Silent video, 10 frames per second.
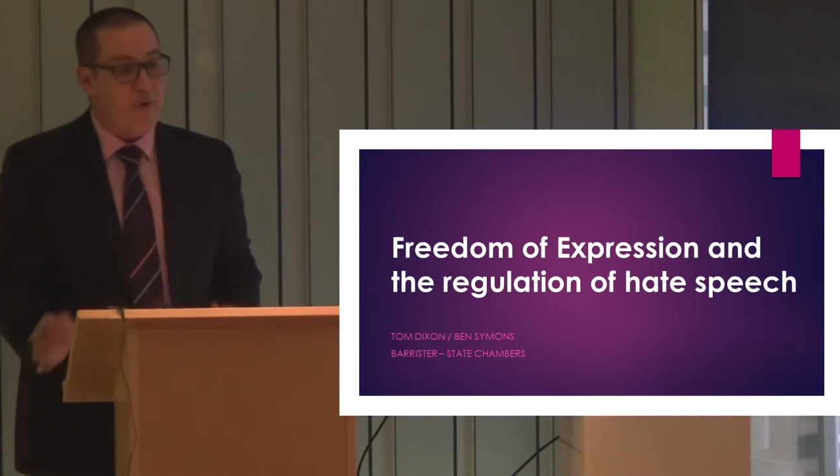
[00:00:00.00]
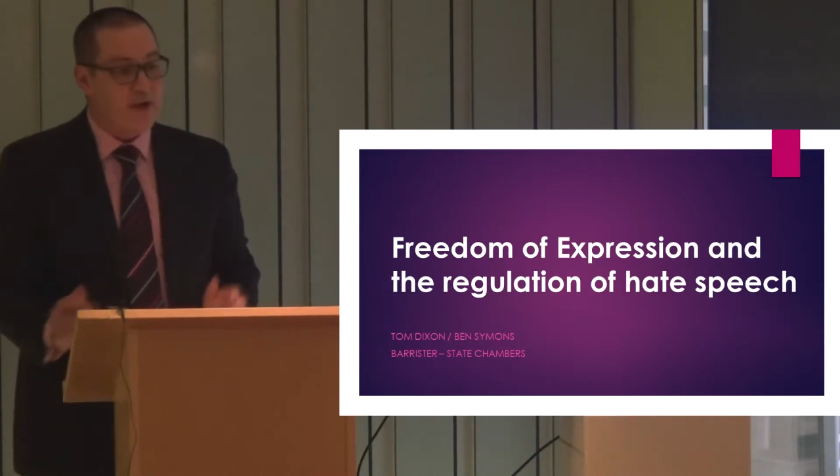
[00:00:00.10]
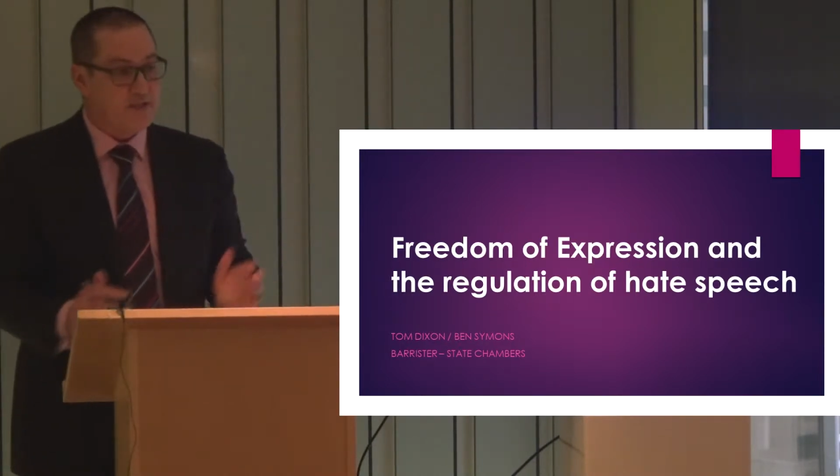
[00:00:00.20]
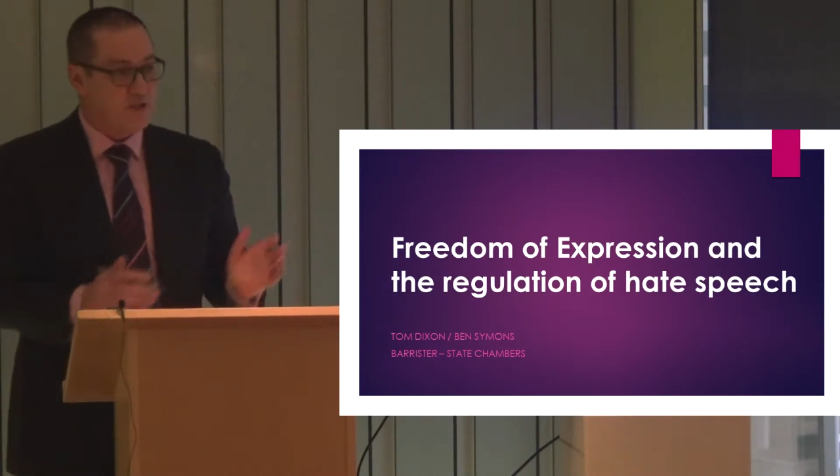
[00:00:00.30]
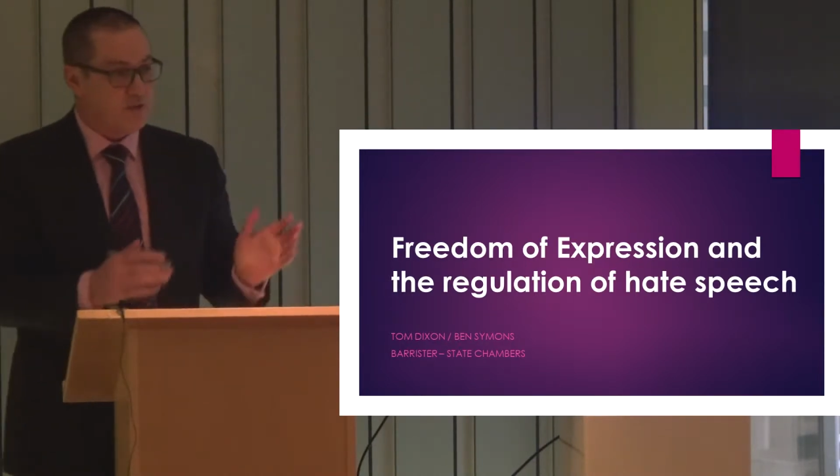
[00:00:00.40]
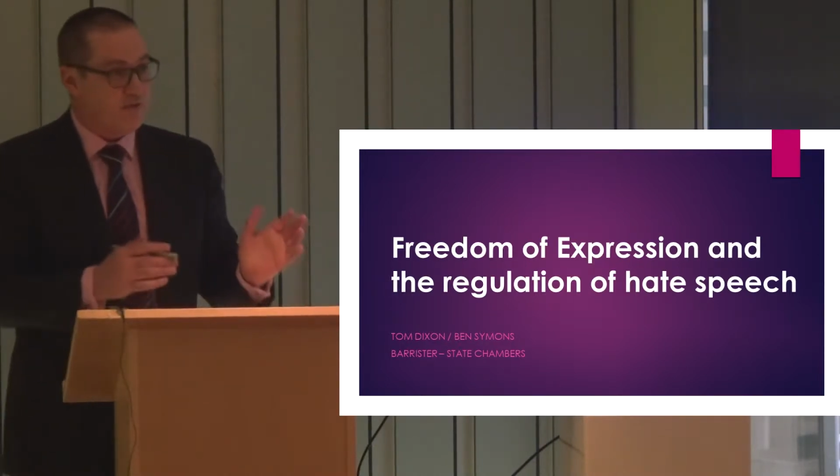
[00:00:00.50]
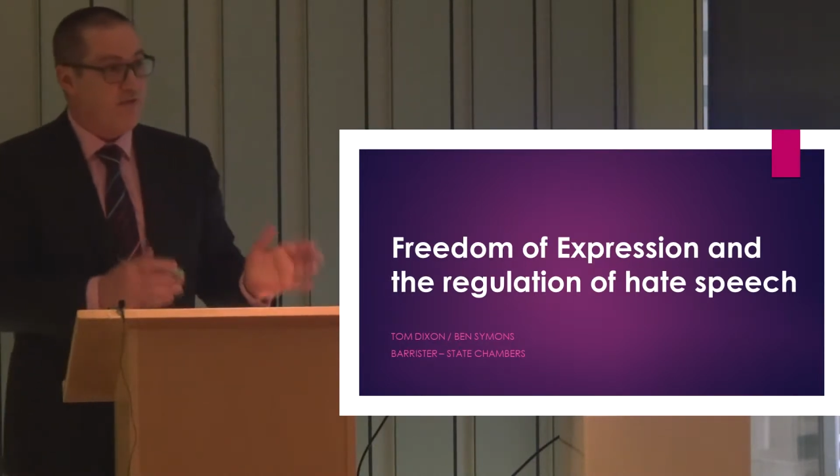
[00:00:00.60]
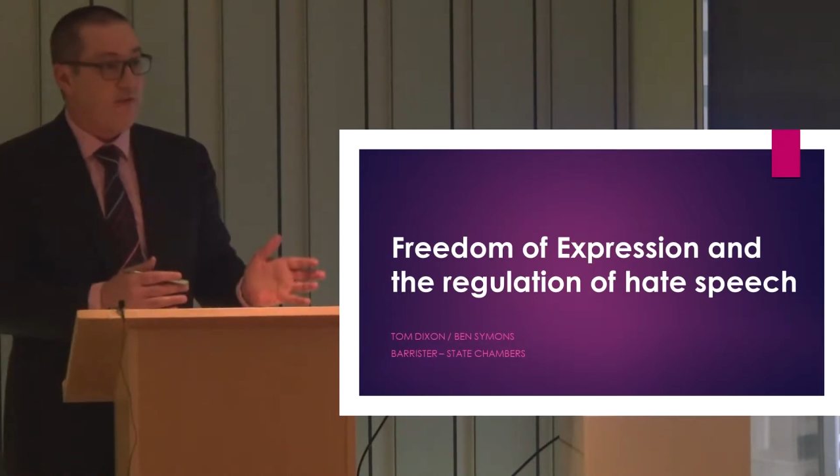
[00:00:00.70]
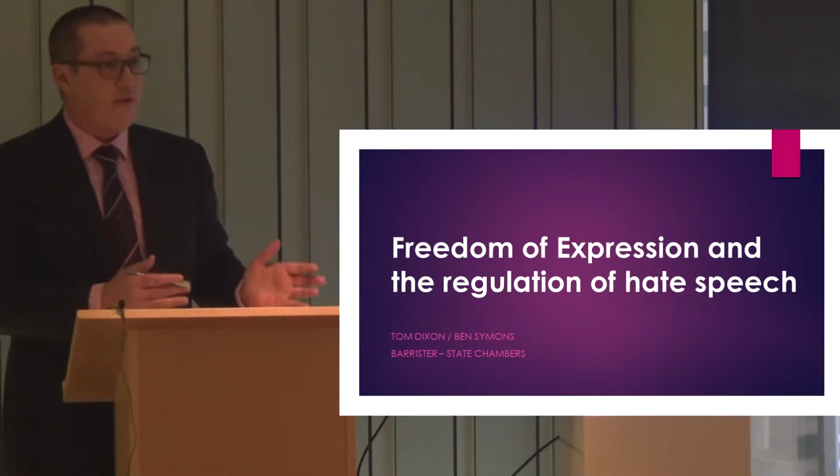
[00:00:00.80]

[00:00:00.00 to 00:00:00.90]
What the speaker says: basis of